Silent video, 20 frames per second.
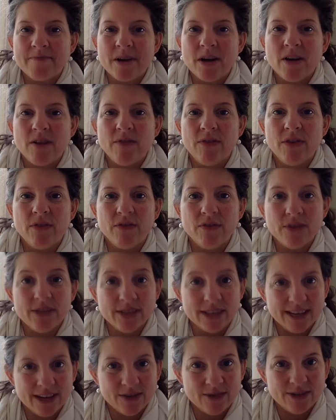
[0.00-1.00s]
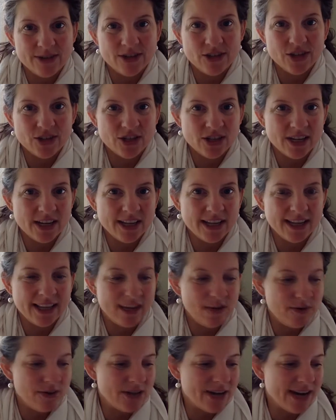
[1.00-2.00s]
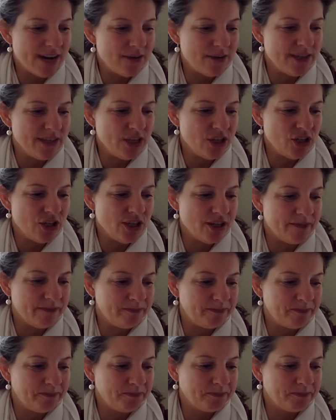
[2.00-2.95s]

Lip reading: of the first language in language acquisition.